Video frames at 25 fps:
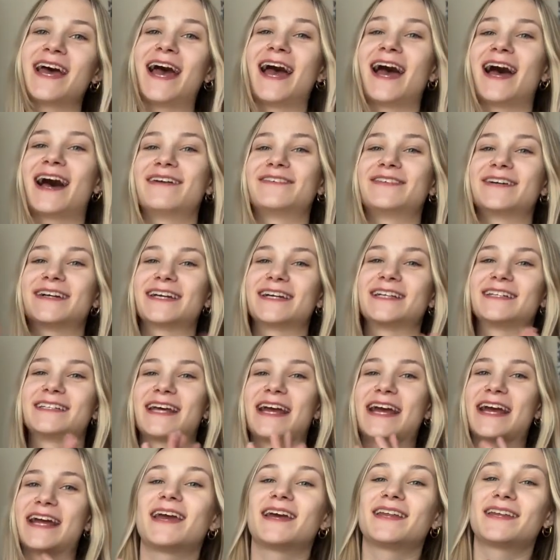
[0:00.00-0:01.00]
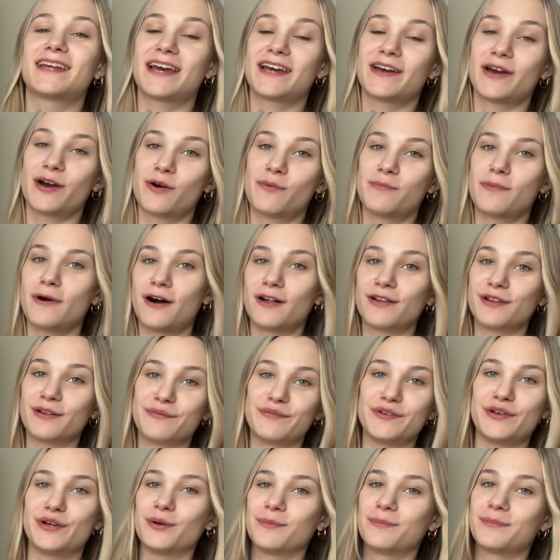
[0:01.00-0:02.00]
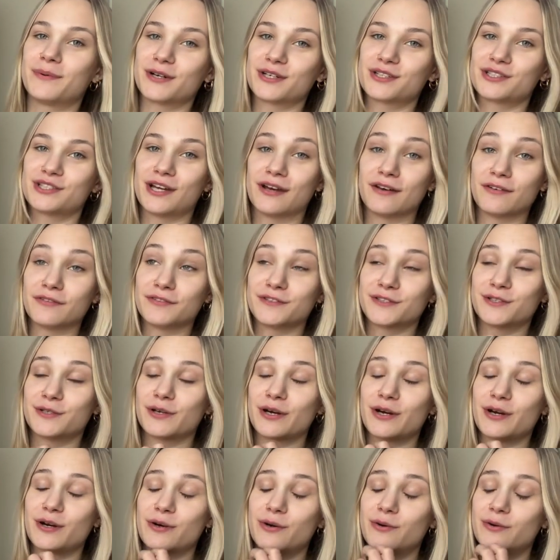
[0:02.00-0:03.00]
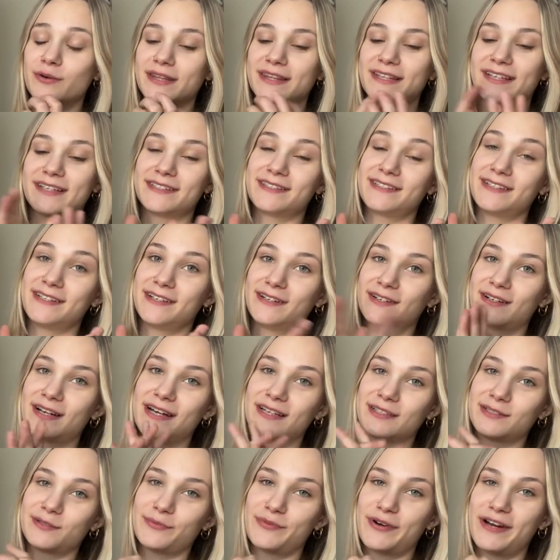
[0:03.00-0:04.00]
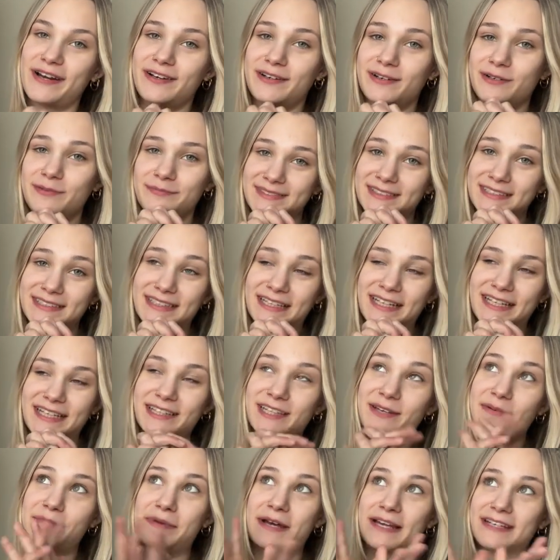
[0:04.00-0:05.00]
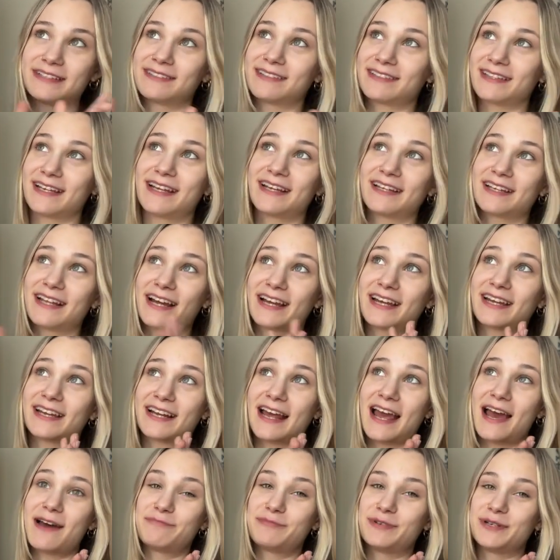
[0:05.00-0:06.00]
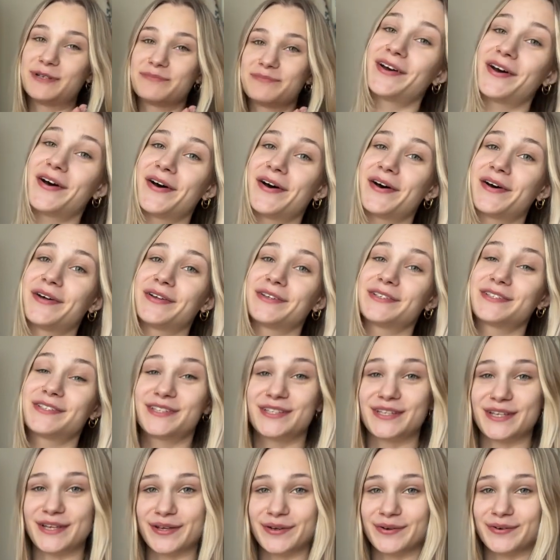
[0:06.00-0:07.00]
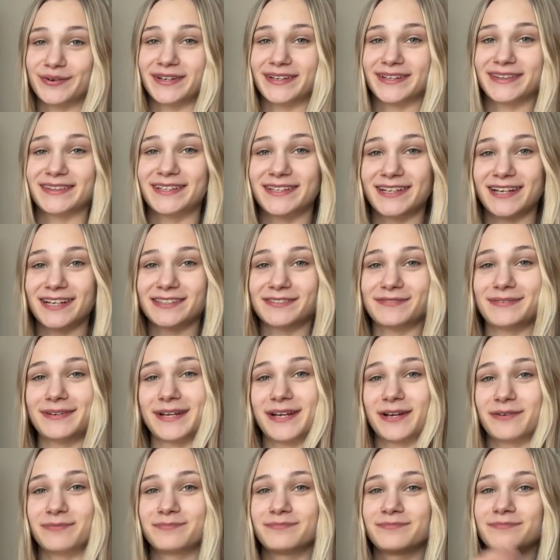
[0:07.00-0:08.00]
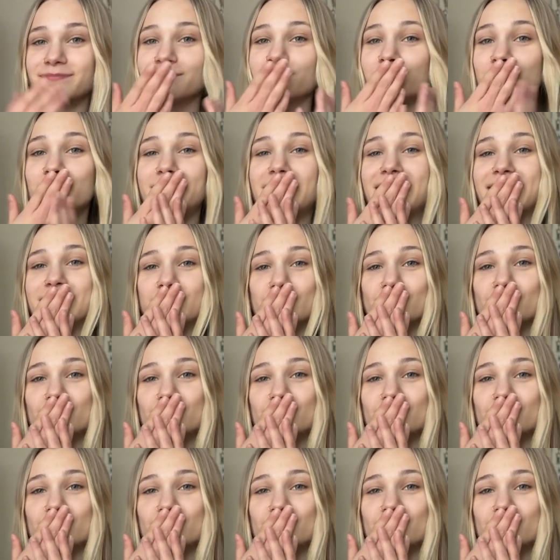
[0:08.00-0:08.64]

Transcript: Have a good day, and I hope all of your bookshelves grow this year as well. It's like the best thing that can happen. I'll see you in the next video. Bye.